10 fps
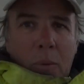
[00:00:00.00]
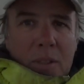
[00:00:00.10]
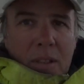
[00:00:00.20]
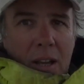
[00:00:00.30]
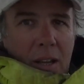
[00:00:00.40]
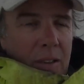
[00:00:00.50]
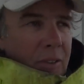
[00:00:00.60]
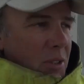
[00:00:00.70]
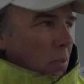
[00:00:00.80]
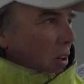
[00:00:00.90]
was not
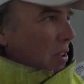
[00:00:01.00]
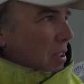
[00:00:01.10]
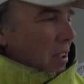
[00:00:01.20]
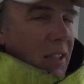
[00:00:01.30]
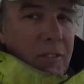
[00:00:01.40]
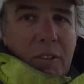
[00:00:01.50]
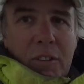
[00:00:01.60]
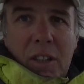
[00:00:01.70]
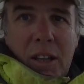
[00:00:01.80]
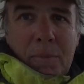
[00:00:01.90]
the smartest thing I've
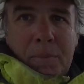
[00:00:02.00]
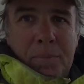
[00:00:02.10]
ever done.